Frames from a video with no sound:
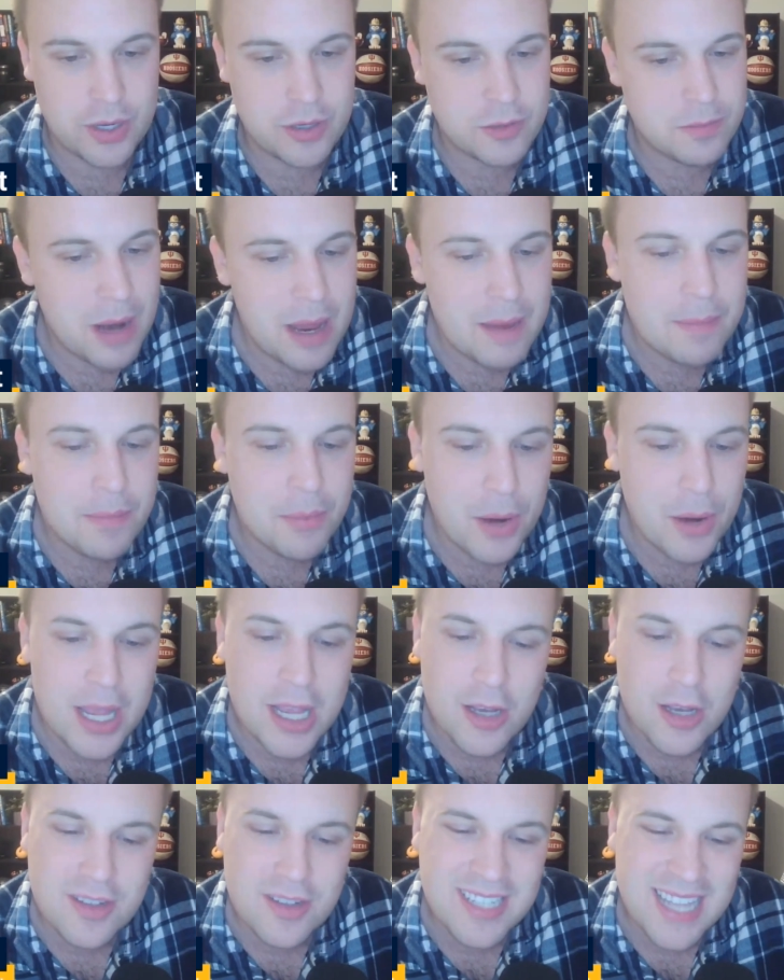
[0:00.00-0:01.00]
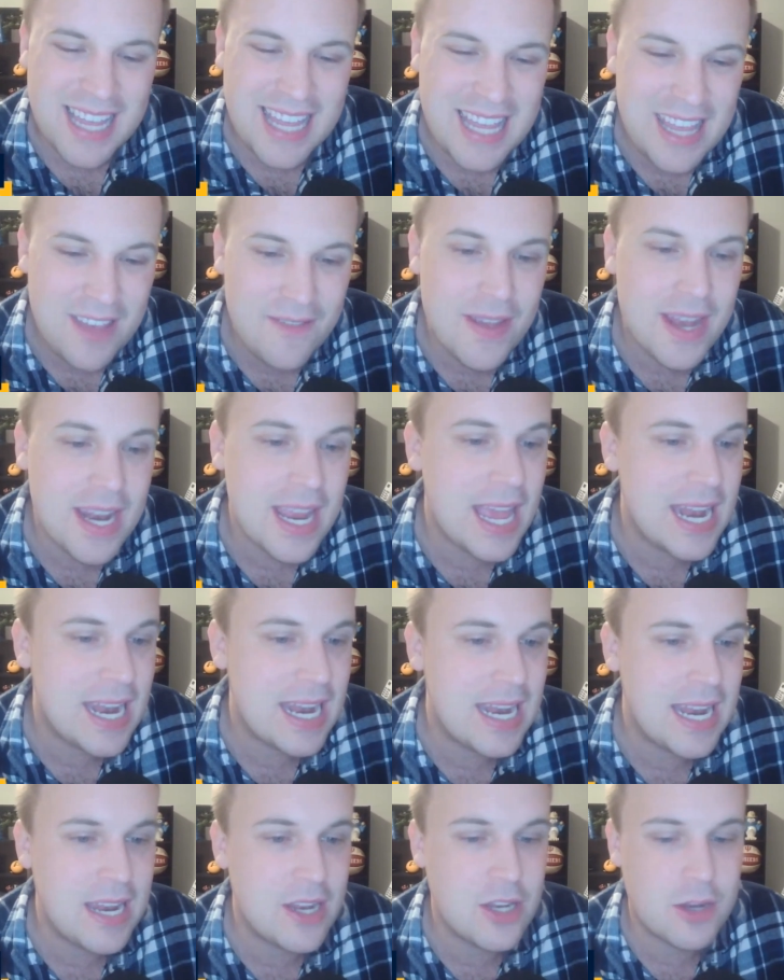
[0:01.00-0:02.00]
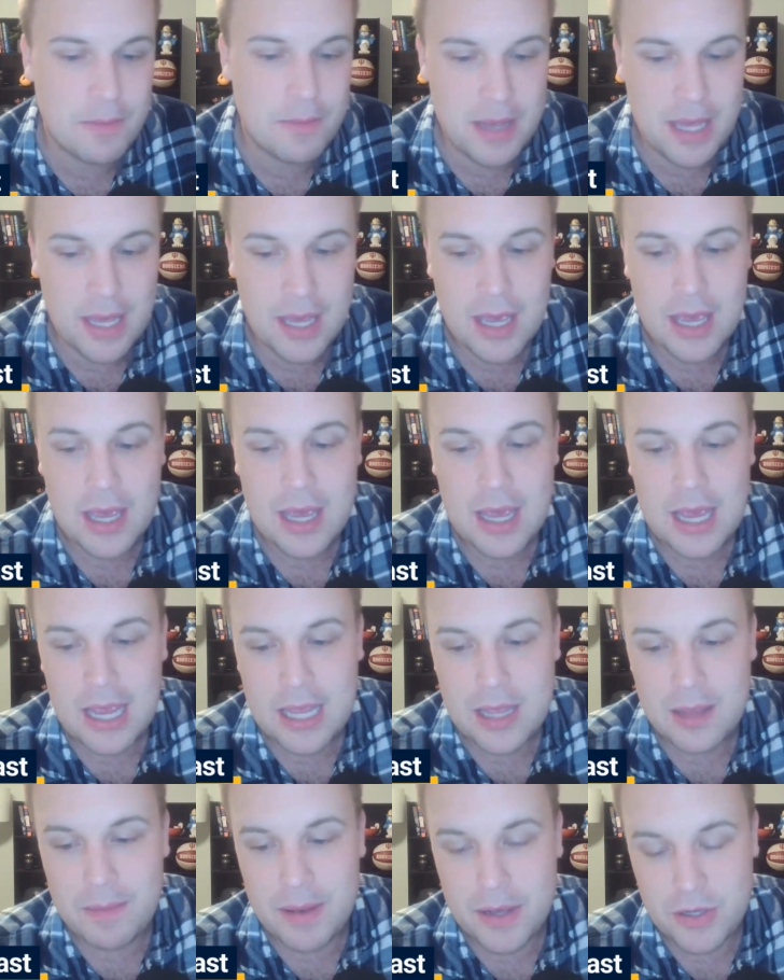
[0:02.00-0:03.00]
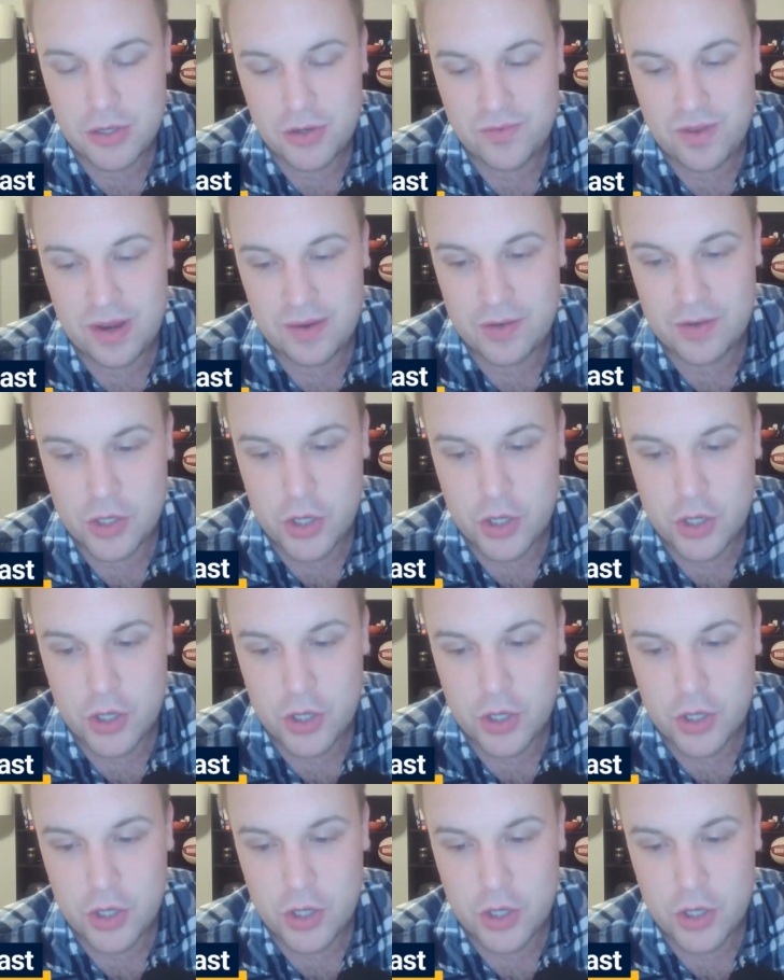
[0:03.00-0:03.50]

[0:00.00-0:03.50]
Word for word: It's probably pretty close to even, and it needed to be in the Pacers' favor.